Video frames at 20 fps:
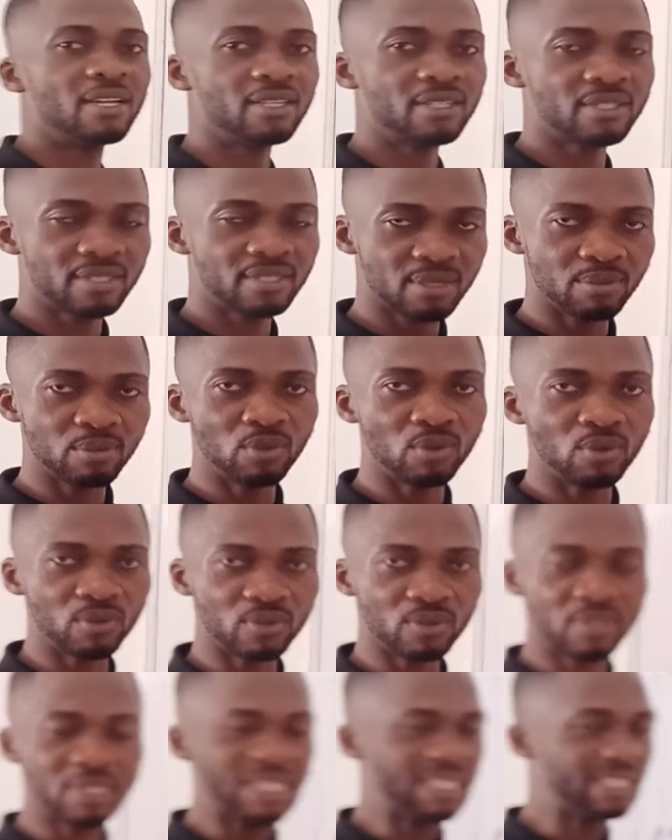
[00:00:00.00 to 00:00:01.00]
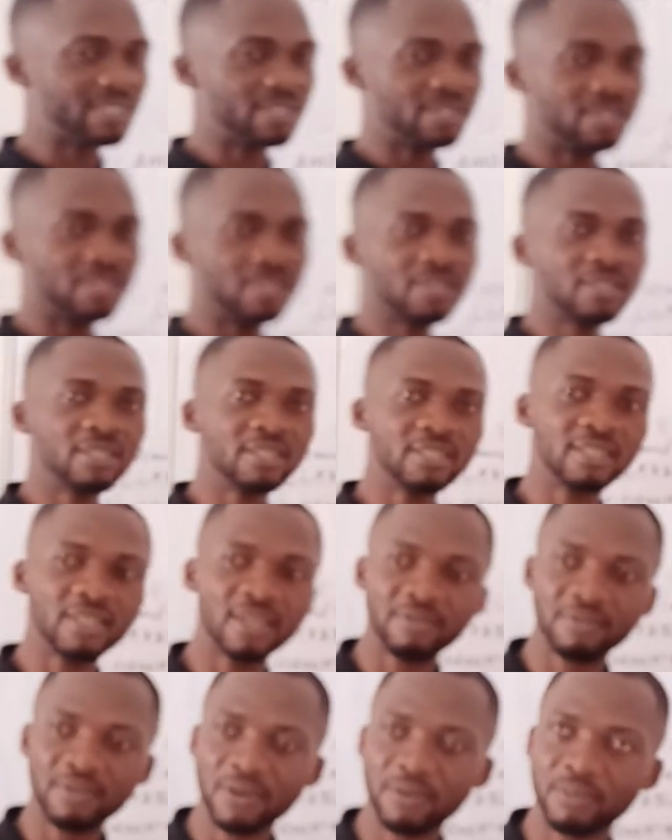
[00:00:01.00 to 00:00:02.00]
stimulus easily in the
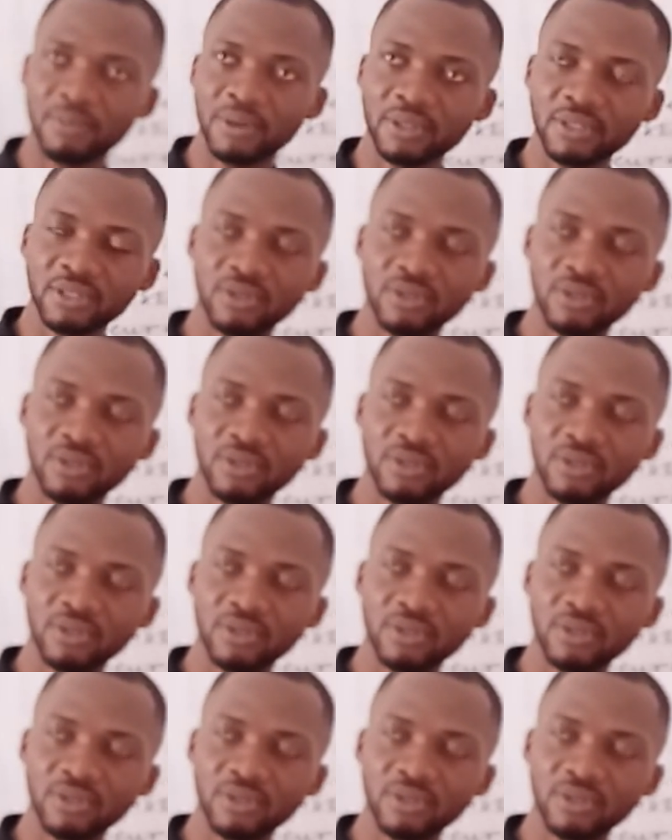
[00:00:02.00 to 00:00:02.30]
environment.